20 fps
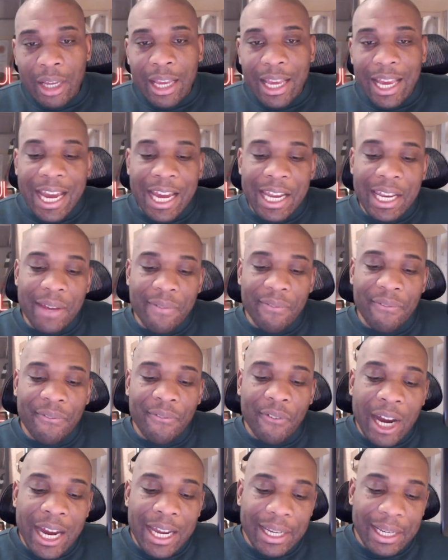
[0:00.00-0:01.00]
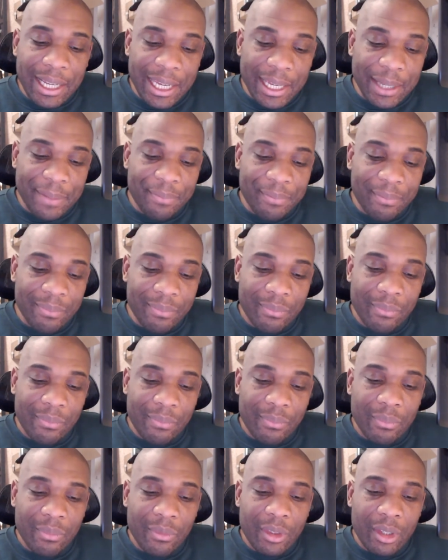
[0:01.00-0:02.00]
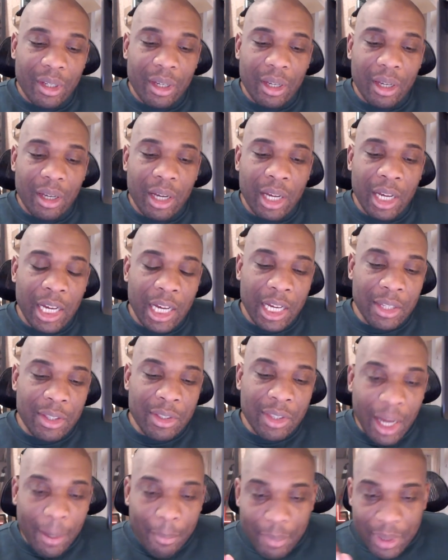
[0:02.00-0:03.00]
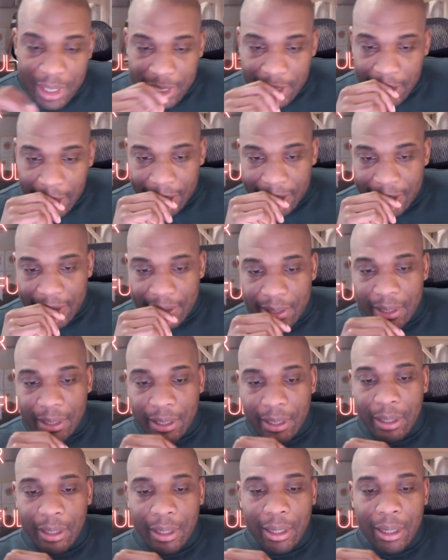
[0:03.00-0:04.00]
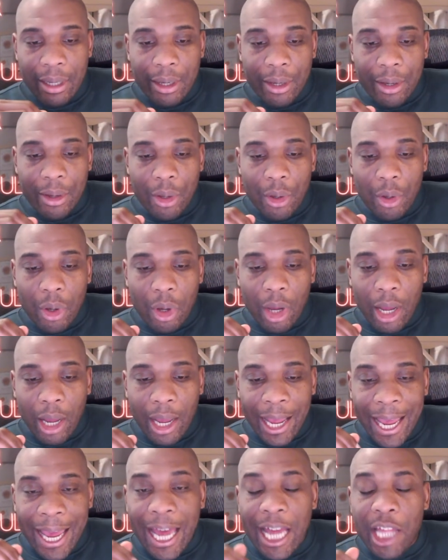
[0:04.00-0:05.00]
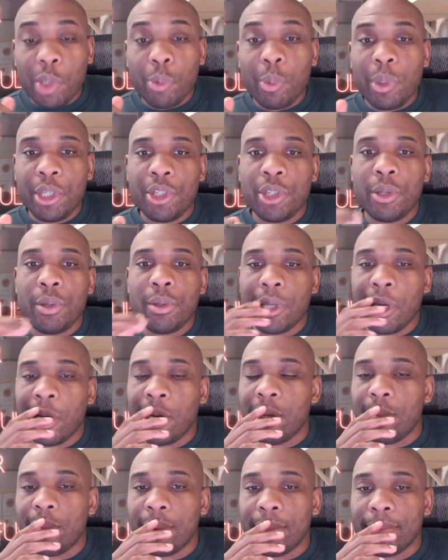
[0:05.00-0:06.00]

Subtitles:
And then finally, number six, how do we choose hope?